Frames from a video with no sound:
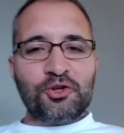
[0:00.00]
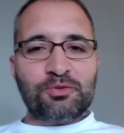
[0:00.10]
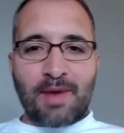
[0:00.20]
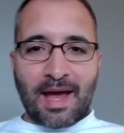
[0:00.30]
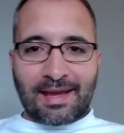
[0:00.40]

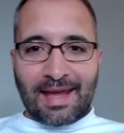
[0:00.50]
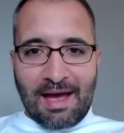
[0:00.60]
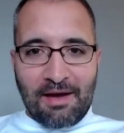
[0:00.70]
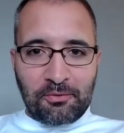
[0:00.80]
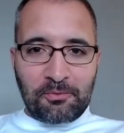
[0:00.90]
Coach
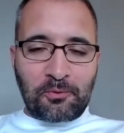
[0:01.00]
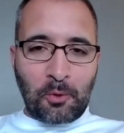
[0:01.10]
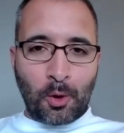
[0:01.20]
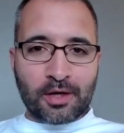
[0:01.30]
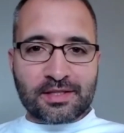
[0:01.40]
Metcalf from
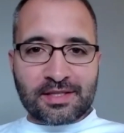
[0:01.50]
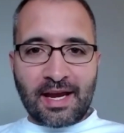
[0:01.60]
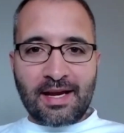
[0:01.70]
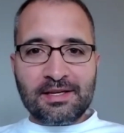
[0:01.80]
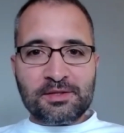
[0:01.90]
Florida
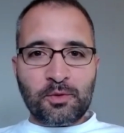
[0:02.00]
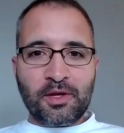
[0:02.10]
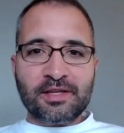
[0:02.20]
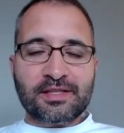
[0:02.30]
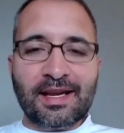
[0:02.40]
State is with us.